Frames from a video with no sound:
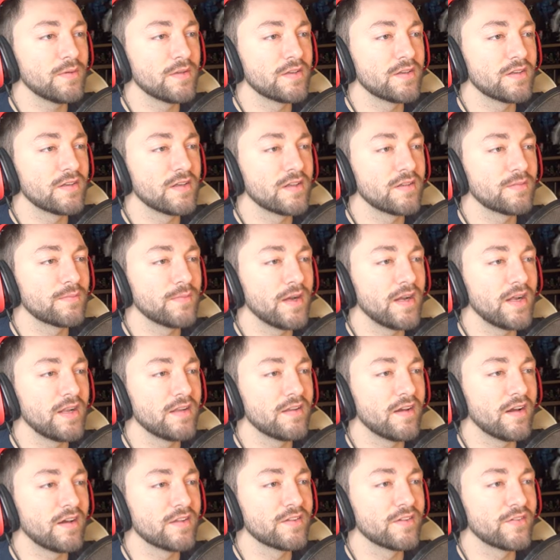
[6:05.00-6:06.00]
underneath
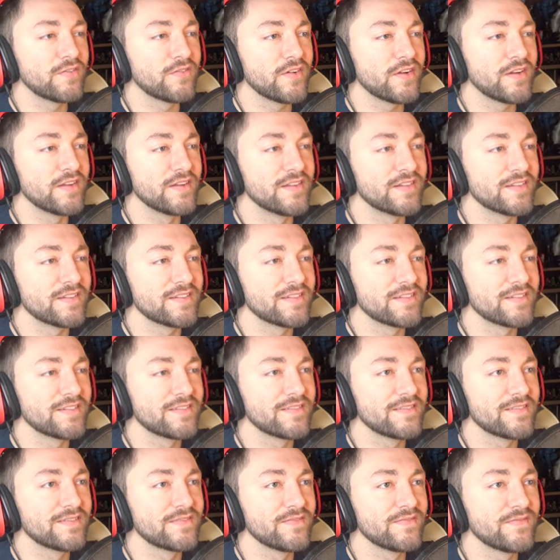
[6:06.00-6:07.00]
mine on the front.
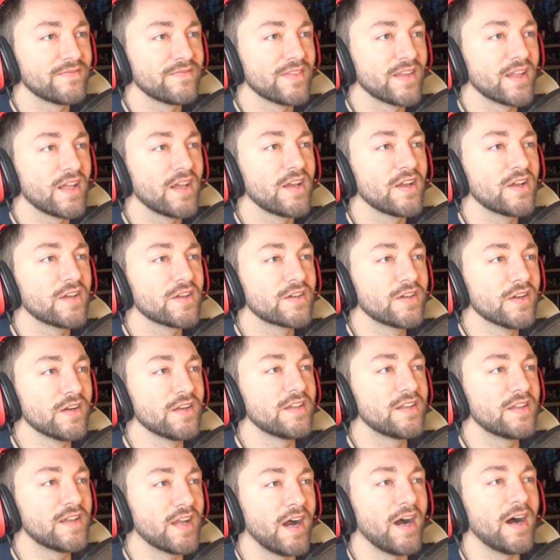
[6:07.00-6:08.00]

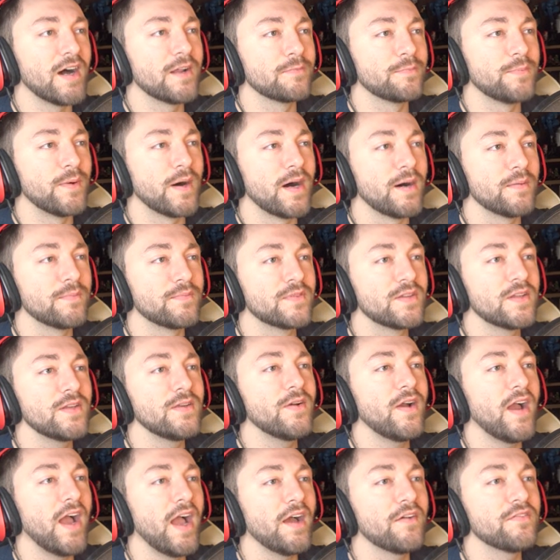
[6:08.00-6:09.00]
Good God, Bob. Do
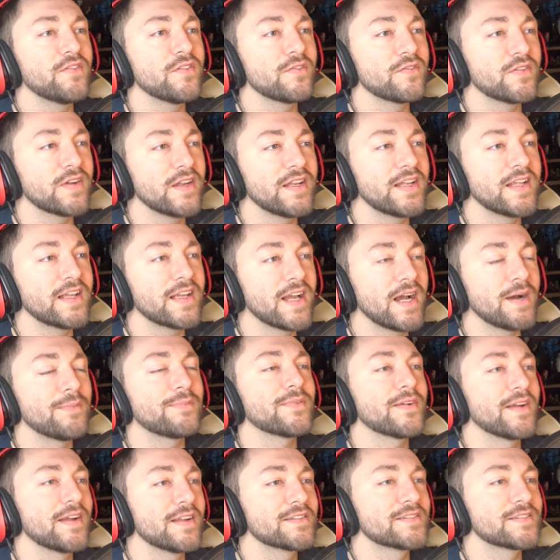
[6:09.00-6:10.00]
you have the reading
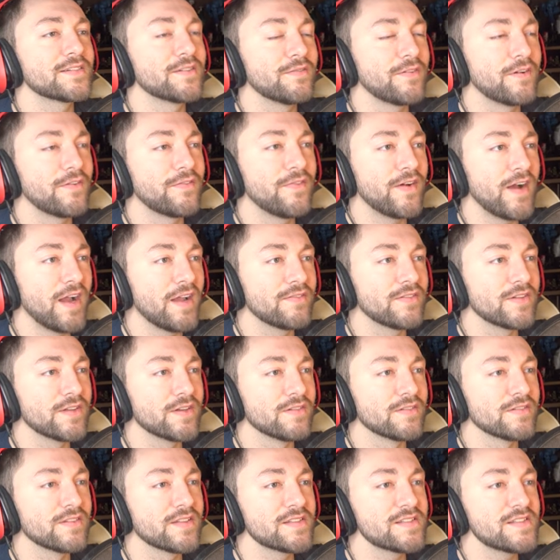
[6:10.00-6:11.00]
comprehension of a
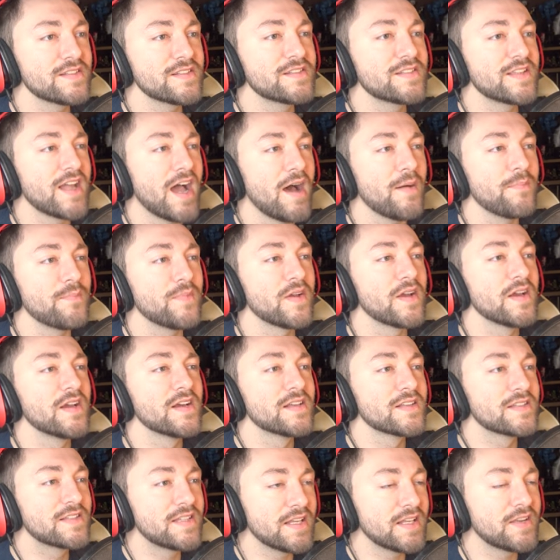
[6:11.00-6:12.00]
5-year-old? This is top
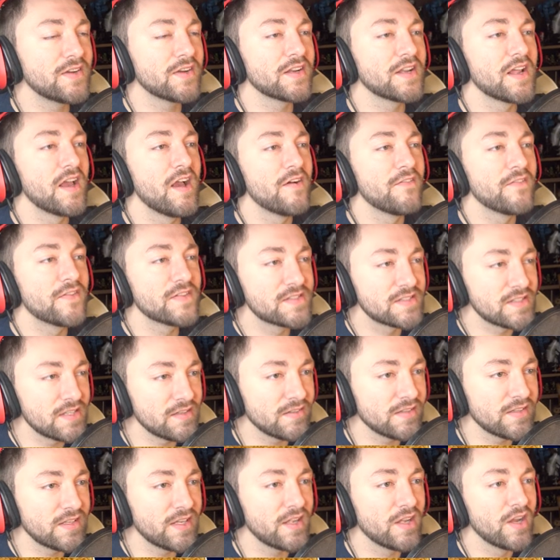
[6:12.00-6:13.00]
secret
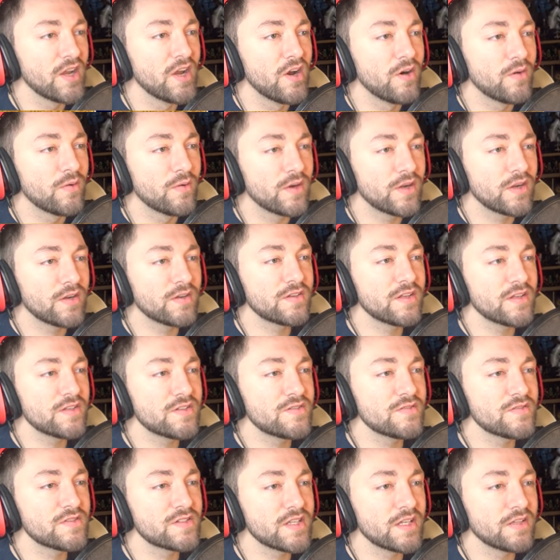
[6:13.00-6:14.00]
facility. Where did
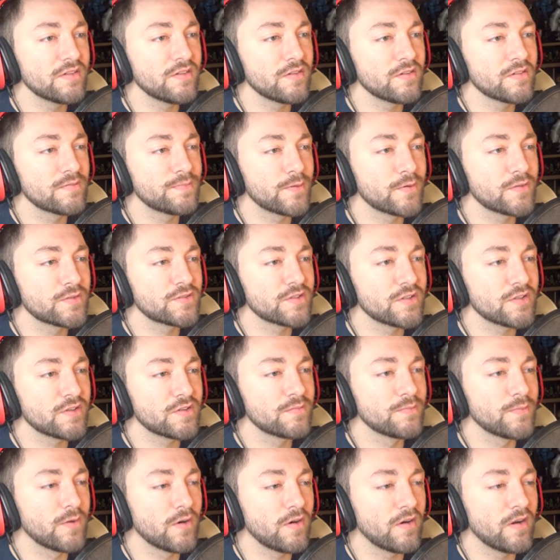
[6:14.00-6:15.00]
you send those
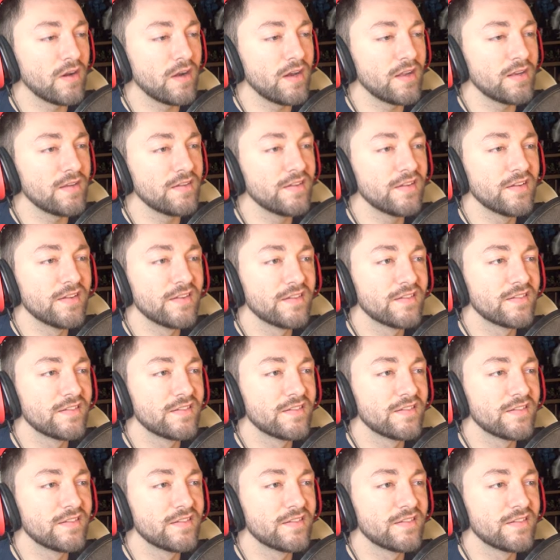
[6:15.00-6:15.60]
brochures, moron?